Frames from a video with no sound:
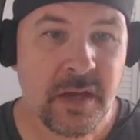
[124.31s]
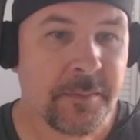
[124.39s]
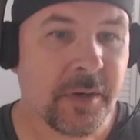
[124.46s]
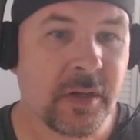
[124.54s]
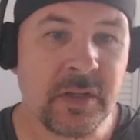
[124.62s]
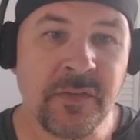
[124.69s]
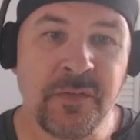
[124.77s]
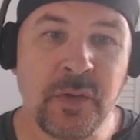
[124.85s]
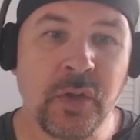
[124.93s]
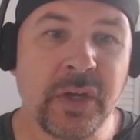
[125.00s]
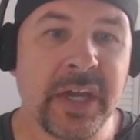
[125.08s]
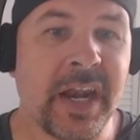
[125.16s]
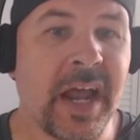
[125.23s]
But if you
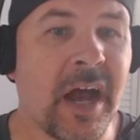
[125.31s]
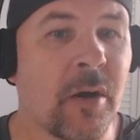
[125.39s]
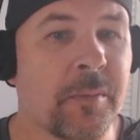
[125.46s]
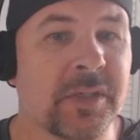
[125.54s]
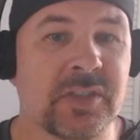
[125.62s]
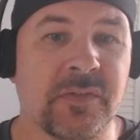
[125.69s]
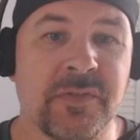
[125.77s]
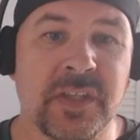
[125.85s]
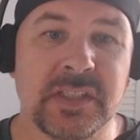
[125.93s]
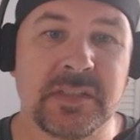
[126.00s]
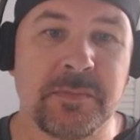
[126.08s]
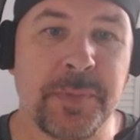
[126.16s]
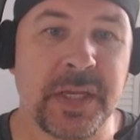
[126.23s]
look at how much of
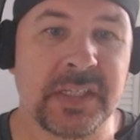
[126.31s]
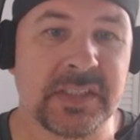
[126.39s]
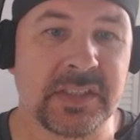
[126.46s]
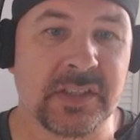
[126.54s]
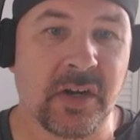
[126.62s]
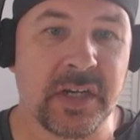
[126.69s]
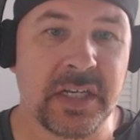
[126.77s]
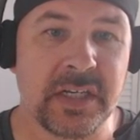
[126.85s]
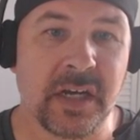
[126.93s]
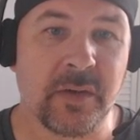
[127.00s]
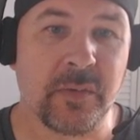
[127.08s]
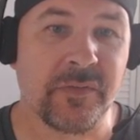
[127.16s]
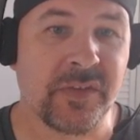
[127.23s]
this base is already
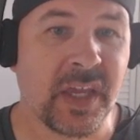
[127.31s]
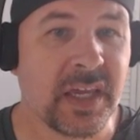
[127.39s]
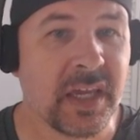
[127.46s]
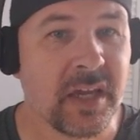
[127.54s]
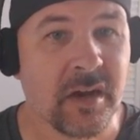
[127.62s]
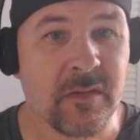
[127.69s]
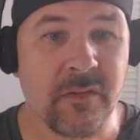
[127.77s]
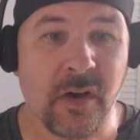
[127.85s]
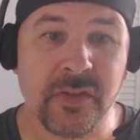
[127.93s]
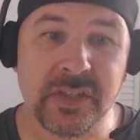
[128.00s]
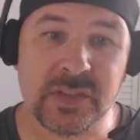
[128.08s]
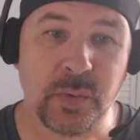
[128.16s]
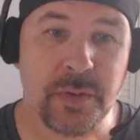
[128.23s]
done, we've taken care of all
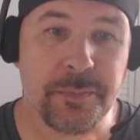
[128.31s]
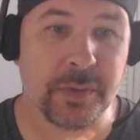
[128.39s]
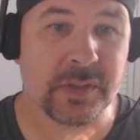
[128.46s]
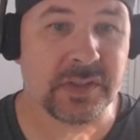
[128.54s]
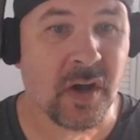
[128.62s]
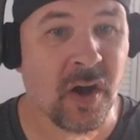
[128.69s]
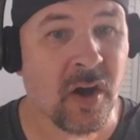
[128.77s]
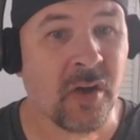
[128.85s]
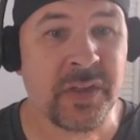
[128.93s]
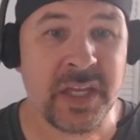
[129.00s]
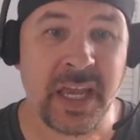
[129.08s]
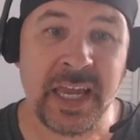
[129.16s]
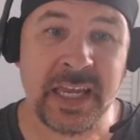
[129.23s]
the sweepers, all
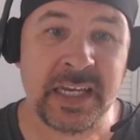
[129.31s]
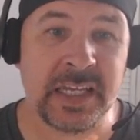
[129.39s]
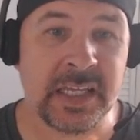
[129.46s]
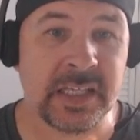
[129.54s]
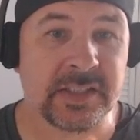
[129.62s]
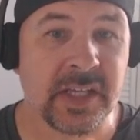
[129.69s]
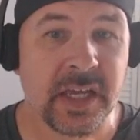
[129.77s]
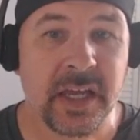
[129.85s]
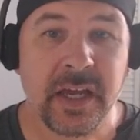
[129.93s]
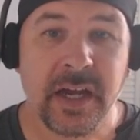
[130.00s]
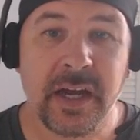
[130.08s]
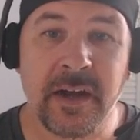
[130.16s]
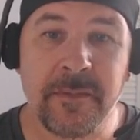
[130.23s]
the ADs.
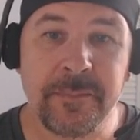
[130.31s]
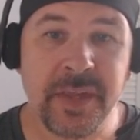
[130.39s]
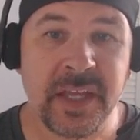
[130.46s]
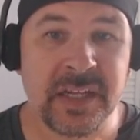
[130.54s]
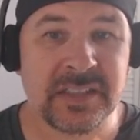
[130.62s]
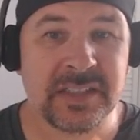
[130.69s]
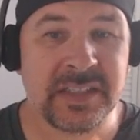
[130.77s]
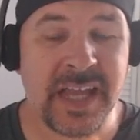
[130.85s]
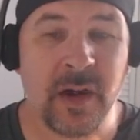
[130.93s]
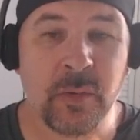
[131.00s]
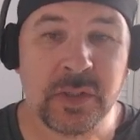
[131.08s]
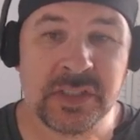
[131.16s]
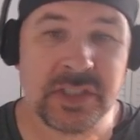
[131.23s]
And
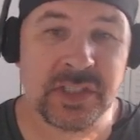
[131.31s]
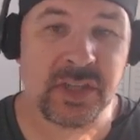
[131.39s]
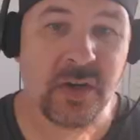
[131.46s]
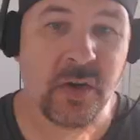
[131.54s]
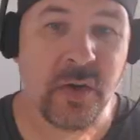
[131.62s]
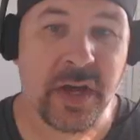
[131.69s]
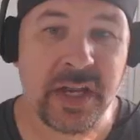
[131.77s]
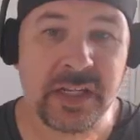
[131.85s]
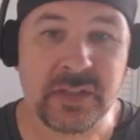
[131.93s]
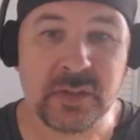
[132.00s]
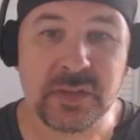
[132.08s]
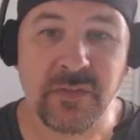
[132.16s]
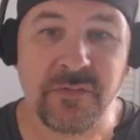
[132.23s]
now we're just going to go ahead and
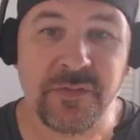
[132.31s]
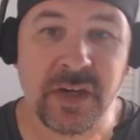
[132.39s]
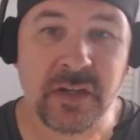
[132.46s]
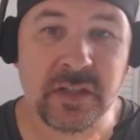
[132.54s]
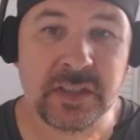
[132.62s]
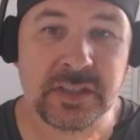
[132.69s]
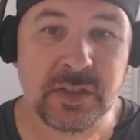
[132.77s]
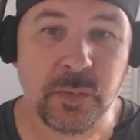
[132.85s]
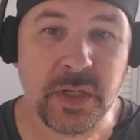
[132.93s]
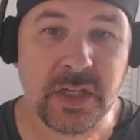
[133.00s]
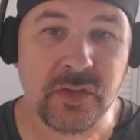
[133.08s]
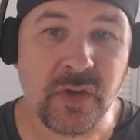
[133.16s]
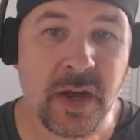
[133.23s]
do some funneling so we
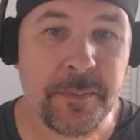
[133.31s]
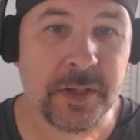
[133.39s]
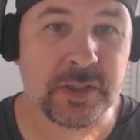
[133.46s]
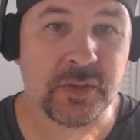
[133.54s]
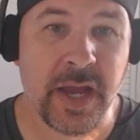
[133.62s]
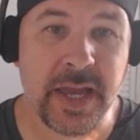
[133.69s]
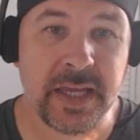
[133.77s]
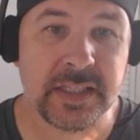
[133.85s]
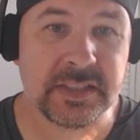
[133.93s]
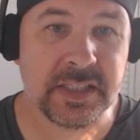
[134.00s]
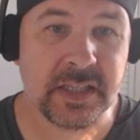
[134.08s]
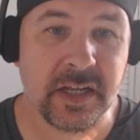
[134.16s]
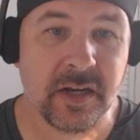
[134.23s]
can drop our
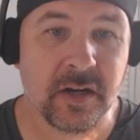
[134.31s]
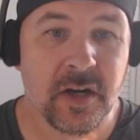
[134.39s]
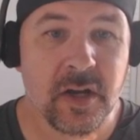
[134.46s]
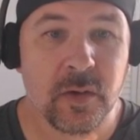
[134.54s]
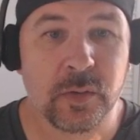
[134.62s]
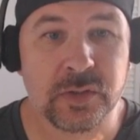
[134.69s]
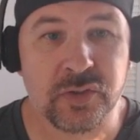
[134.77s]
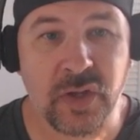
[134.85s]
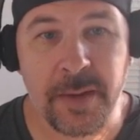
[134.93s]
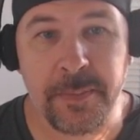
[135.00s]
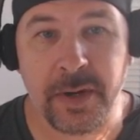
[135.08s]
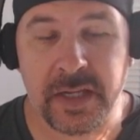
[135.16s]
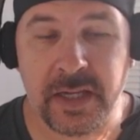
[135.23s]
dragons in there. We'll
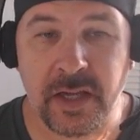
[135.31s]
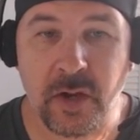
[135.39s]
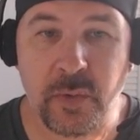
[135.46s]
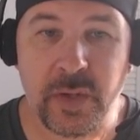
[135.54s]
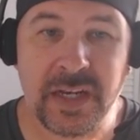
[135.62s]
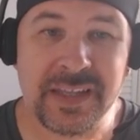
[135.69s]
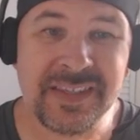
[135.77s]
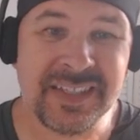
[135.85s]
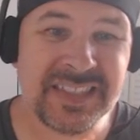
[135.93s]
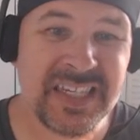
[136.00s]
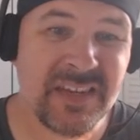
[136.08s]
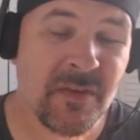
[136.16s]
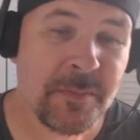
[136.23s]
drop our king and queen. It
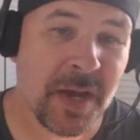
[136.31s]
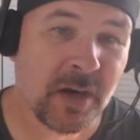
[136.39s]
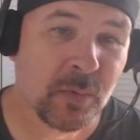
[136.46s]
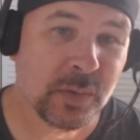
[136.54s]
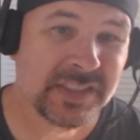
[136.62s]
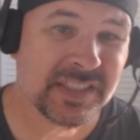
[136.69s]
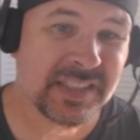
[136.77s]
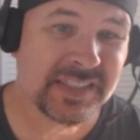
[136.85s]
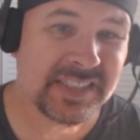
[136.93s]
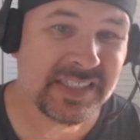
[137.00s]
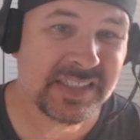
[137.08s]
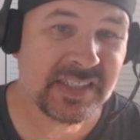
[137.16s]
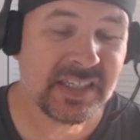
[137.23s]
doesn't even matter what's in the
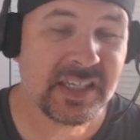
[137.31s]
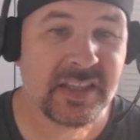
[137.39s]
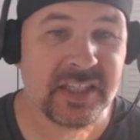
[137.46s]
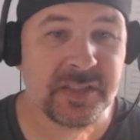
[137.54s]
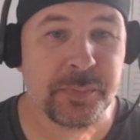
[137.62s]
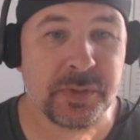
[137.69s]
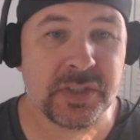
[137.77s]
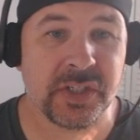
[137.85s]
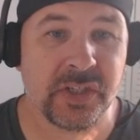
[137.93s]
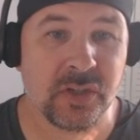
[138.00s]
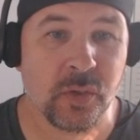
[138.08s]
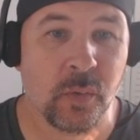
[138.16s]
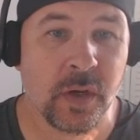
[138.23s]
CC in this
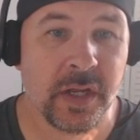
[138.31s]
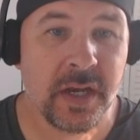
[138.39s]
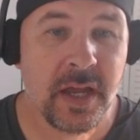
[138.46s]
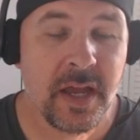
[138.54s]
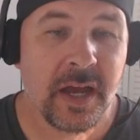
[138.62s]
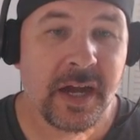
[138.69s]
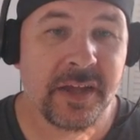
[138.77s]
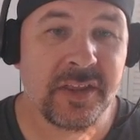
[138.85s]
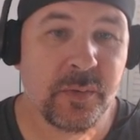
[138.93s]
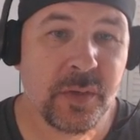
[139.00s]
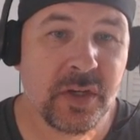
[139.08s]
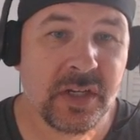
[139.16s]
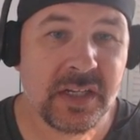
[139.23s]
particular one. I think
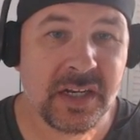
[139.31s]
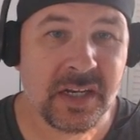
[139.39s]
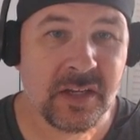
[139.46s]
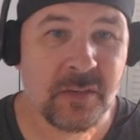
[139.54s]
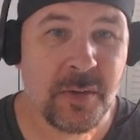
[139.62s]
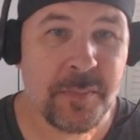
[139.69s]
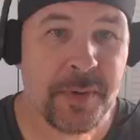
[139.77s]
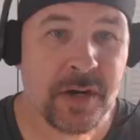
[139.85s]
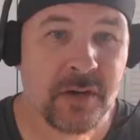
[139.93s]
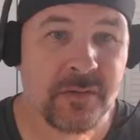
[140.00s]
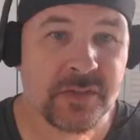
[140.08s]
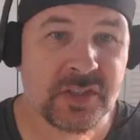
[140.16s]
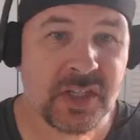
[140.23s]
we could have done a little bit
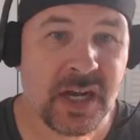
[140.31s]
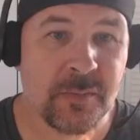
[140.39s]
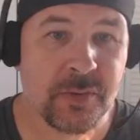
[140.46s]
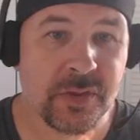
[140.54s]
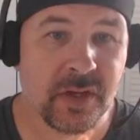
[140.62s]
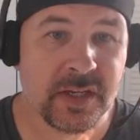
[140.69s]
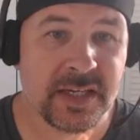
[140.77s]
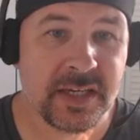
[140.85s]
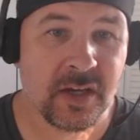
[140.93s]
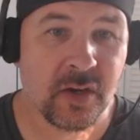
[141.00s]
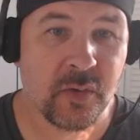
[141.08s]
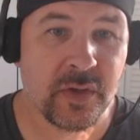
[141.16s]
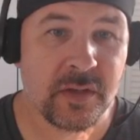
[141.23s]
better of a job with our king
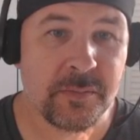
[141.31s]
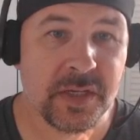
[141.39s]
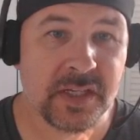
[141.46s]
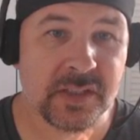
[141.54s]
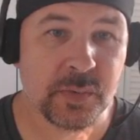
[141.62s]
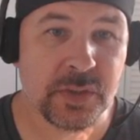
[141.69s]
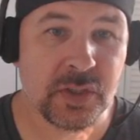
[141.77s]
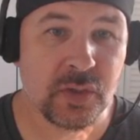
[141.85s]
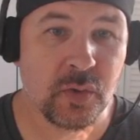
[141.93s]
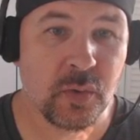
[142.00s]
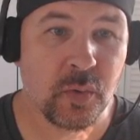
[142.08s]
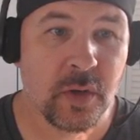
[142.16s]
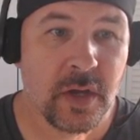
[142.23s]
and queen, because we
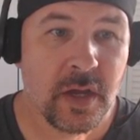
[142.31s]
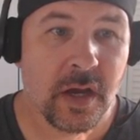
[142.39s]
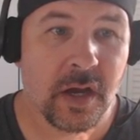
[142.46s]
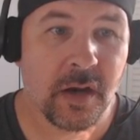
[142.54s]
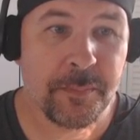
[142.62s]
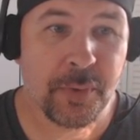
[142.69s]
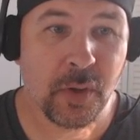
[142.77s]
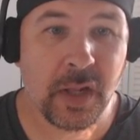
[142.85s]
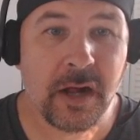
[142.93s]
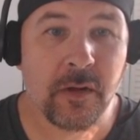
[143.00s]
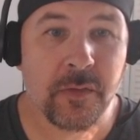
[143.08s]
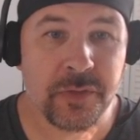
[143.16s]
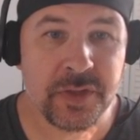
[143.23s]
do pull
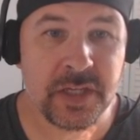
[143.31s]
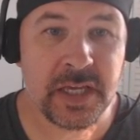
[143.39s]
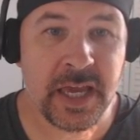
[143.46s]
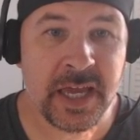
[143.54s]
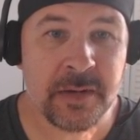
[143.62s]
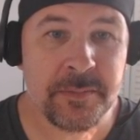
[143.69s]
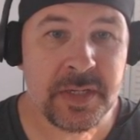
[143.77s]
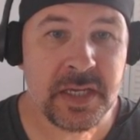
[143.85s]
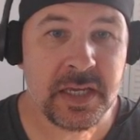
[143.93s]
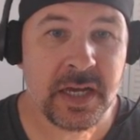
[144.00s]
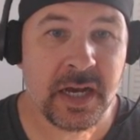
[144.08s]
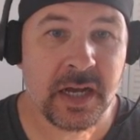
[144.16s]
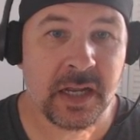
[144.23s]
out the enemy
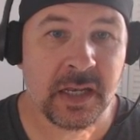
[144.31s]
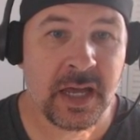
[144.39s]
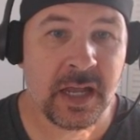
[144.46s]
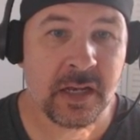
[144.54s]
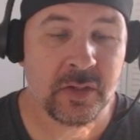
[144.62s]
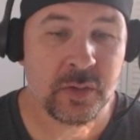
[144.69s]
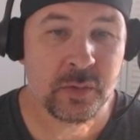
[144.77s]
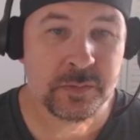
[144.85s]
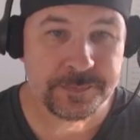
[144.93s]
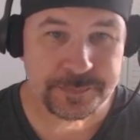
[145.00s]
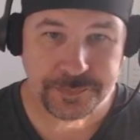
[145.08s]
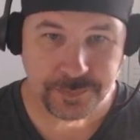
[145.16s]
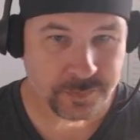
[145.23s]
Laloon,
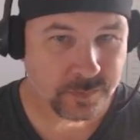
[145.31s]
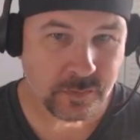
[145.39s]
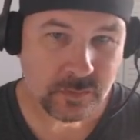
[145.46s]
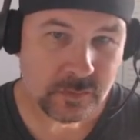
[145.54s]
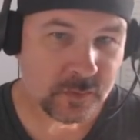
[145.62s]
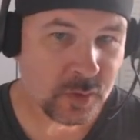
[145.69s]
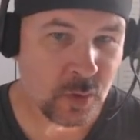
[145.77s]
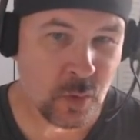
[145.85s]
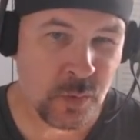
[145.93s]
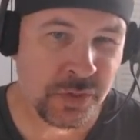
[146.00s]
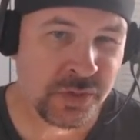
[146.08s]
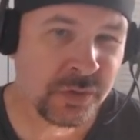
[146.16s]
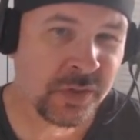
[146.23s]

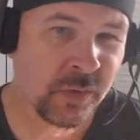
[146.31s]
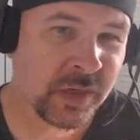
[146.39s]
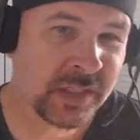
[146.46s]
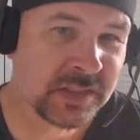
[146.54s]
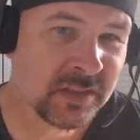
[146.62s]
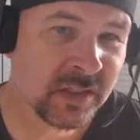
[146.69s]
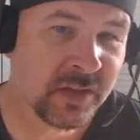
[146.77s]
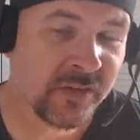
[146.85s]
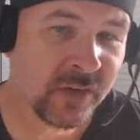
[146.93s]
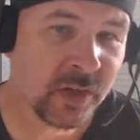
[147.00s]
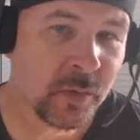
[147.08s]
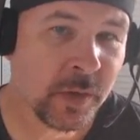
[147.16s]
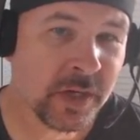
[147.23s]
which you don't necessarily
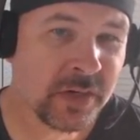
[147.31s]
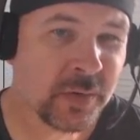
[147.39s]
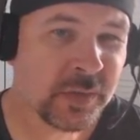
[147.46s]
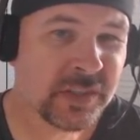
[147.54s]
really want to do.